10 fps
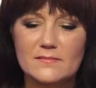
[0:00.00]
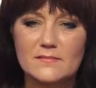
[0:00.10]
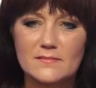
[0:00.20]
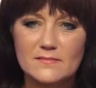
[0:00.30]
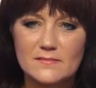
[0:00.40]

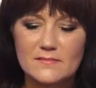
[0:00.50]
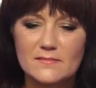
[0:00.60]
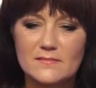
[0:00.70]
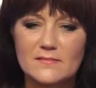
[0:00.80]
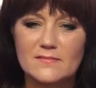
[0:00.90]

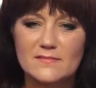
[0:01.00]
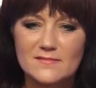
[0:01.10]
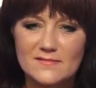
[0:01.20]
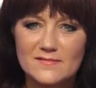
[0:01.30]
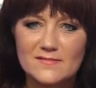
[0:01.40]

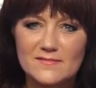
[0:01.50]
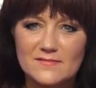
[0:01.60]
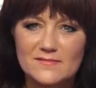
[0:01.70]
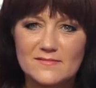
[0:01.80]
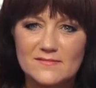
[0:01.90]

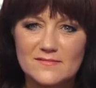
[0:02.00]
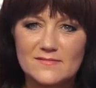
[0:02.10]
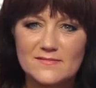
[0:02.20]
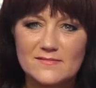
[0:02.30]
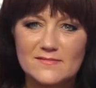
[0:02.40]

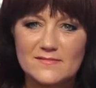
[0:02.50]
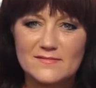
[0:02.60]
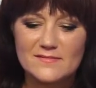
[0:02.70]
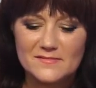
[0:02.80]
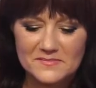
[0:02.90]

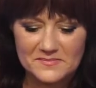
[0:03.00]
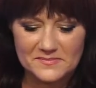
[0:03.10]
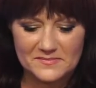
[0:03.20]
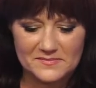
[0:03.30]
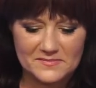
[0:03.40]
(silent)